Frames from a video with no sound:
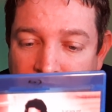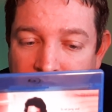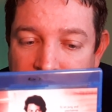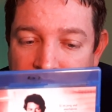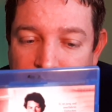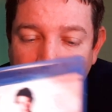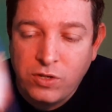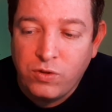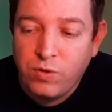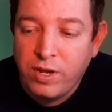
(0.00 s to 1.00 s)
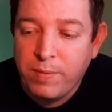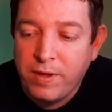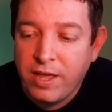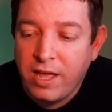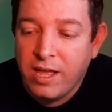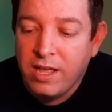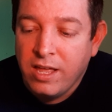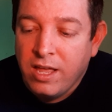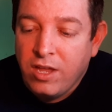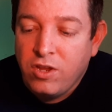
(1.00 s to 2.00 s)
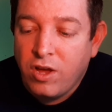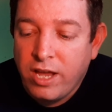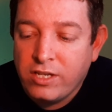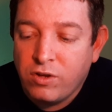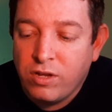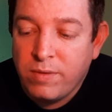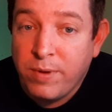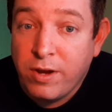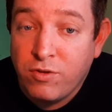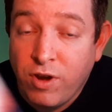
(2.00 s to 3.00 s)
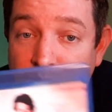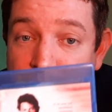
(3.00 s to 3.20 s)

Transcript: And it's about a story about a young ice hockey player trying to